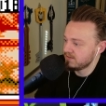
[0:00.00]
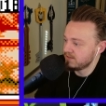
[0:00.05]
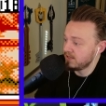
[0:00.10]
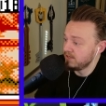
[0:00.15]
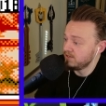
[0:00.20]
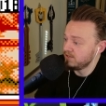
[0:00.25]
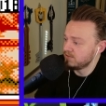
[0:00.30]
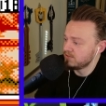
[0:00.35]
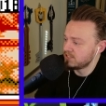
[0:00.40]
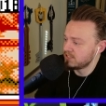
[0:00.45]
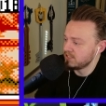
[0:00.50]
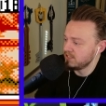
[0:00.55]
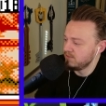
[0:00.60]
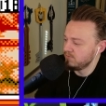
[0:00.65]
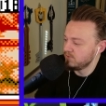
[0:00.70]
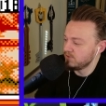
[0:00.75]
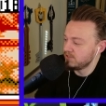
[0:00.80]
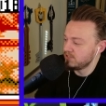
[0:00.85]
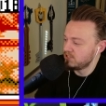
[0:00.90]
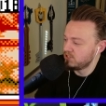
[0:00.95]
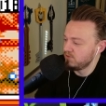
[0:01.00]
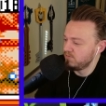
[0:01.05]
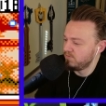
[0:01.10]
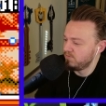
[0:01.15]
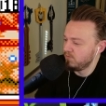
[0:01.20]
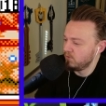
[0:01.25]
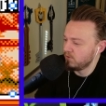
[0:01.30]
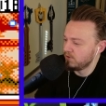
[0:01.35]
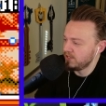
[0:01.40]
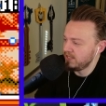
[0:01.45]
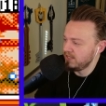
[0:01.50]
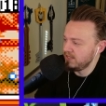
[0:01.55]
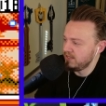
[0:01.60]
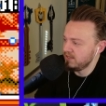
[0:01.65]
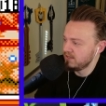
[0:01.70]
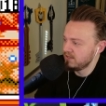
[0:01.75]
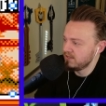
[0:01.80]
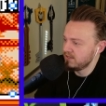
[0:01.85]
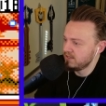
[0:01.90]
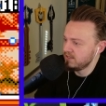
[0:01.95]
no sleep. We'll just do 40.
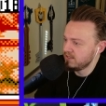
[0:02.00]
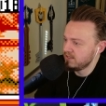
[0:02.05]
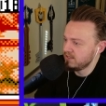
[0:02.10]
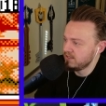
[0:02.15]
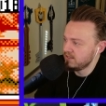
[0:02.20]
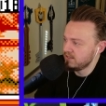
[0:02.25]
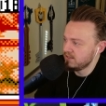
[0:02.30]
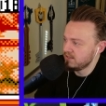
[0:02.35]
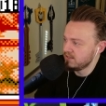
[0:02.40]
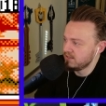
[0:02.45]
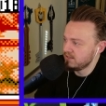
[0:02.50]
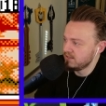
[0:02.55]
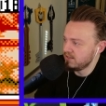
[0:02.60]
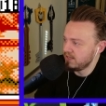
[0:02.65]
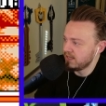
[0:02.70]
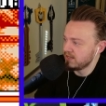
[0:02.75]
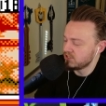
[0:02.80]
Yeah, because